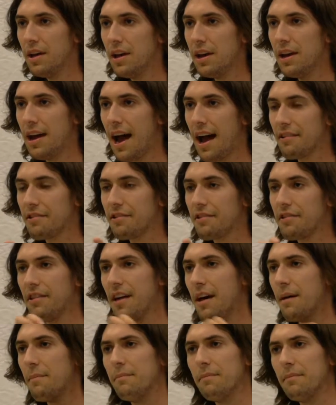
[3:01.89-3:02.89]
he asks
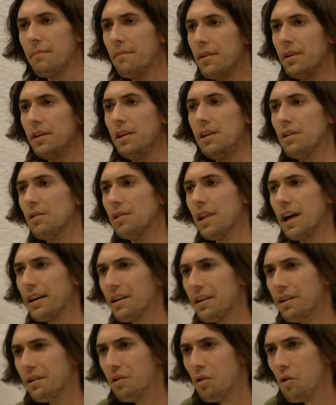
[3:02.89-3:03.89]
them,
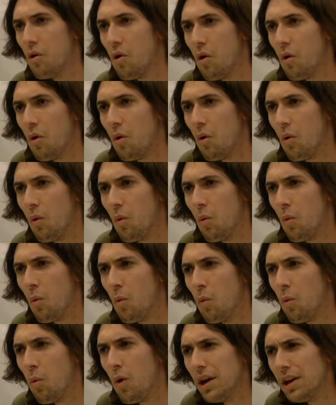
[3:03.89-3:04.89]
like,
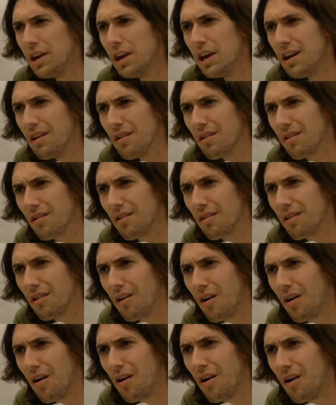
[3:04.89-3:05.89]
what year
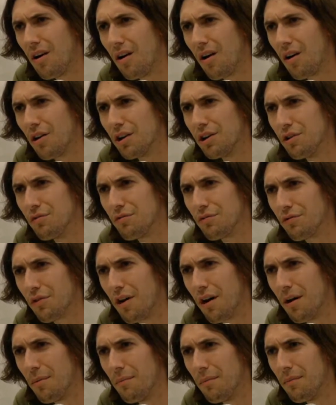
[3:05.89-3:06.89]
are you
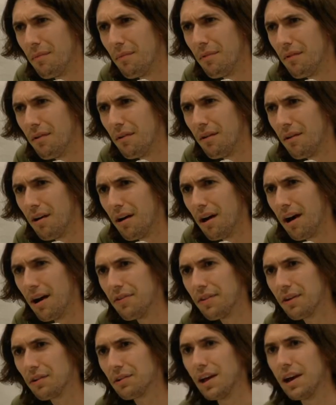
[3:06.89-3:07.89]
from?
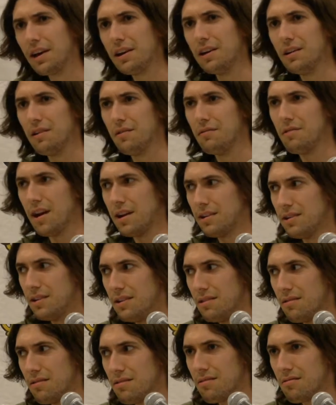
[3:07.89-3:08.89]
And they're like,
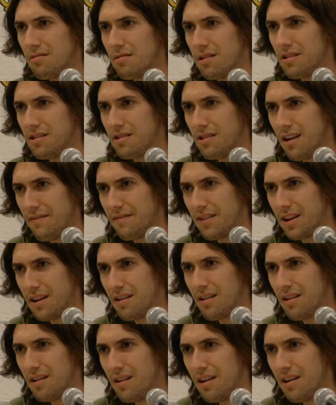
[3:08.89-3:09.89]
1937.
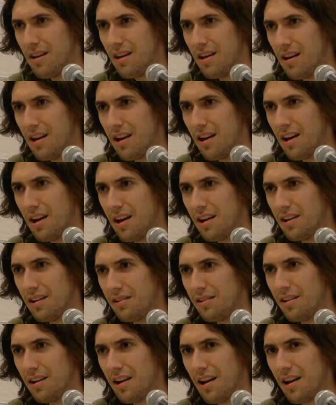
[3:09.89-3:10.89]

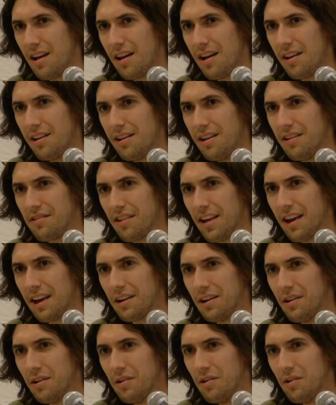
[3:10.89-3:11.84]
And he's like,